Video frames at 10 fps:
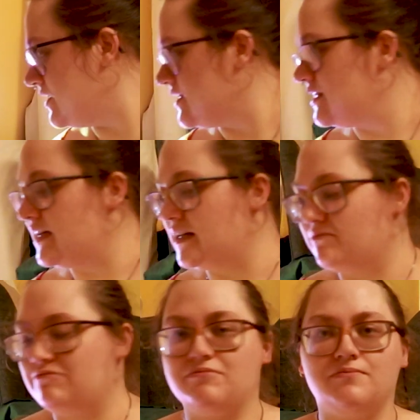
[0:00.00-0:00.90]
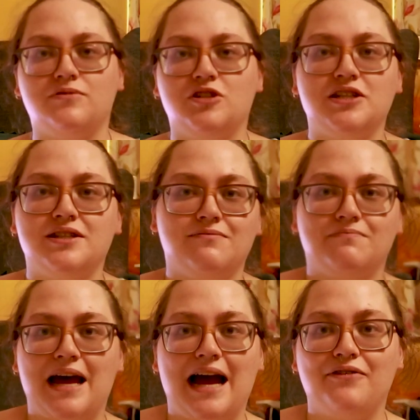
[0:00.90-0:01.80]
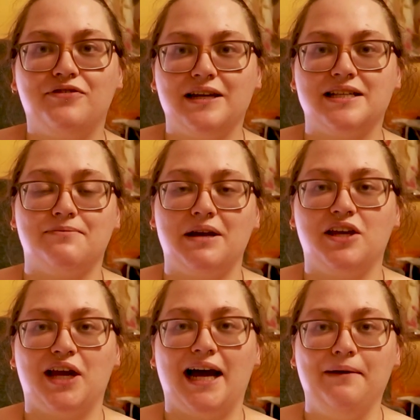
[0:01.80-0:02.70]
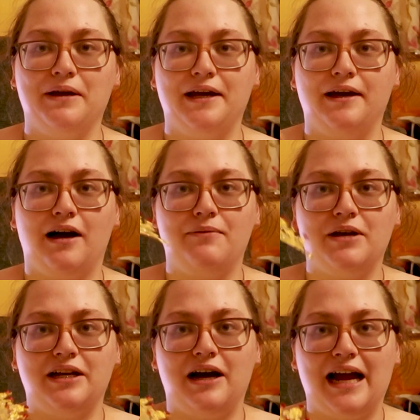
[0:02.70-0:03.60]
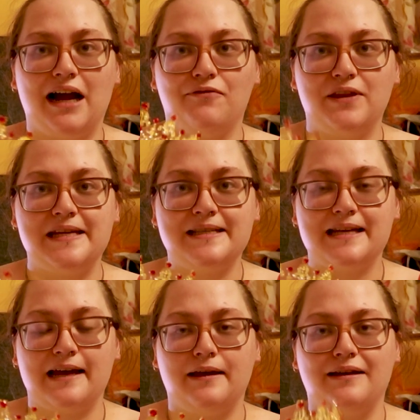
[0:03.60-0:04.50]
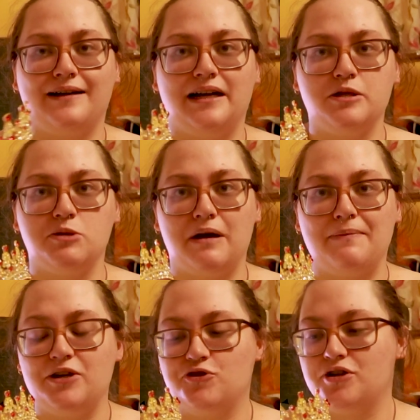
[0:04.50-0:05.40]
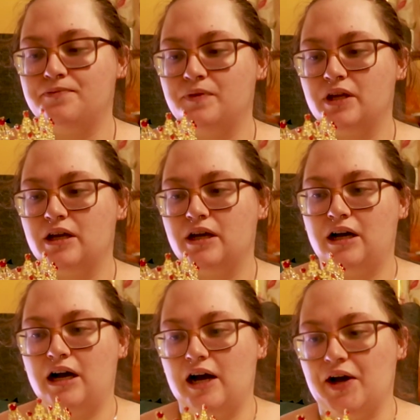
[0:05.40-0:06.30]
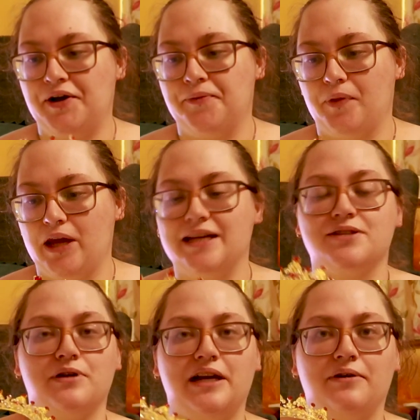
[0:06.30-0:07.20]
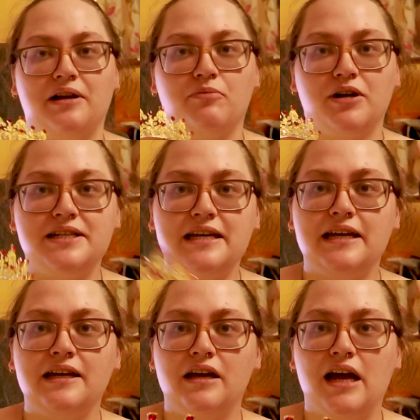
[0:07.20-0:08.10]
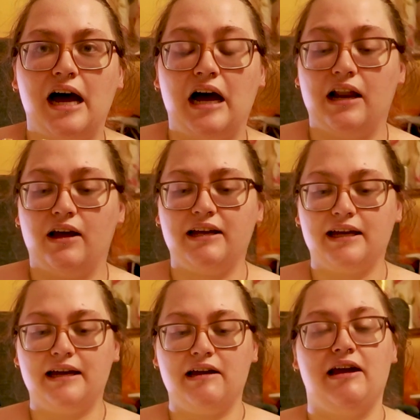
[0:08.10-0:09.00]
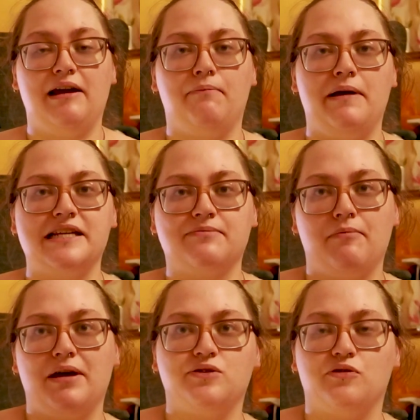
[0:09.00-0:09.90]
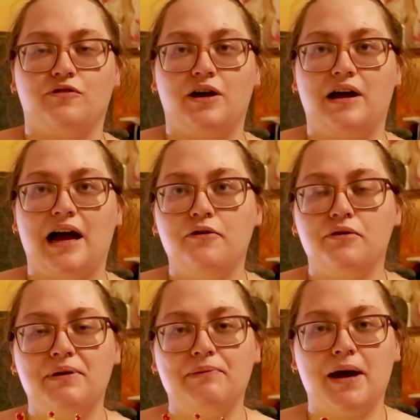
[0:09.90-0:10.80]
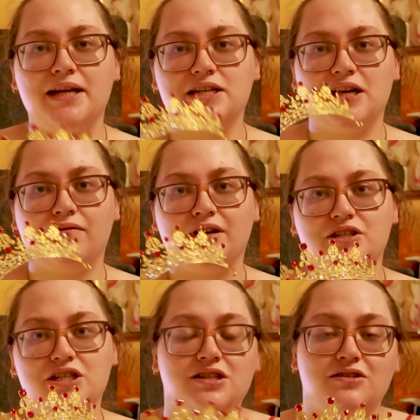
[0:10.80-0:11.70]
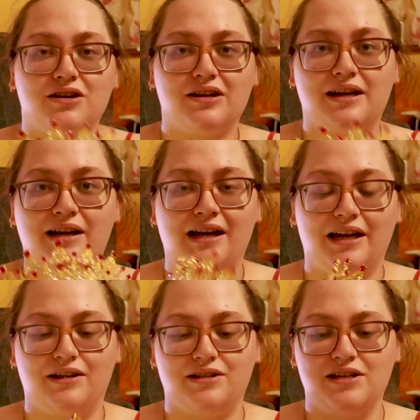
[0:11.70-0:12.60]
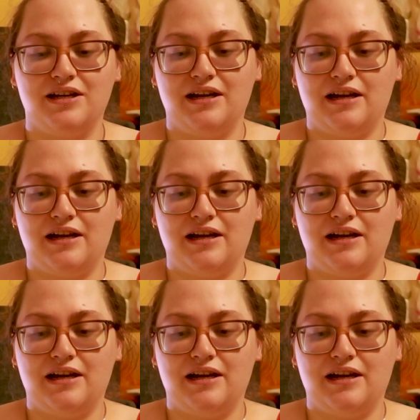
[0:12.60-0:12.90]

lastly, just have things that make you happy. I mean, I have this hanging around in my bedroom. It's really pretty. I like it. It makes my mental health a bit better if I just look at it and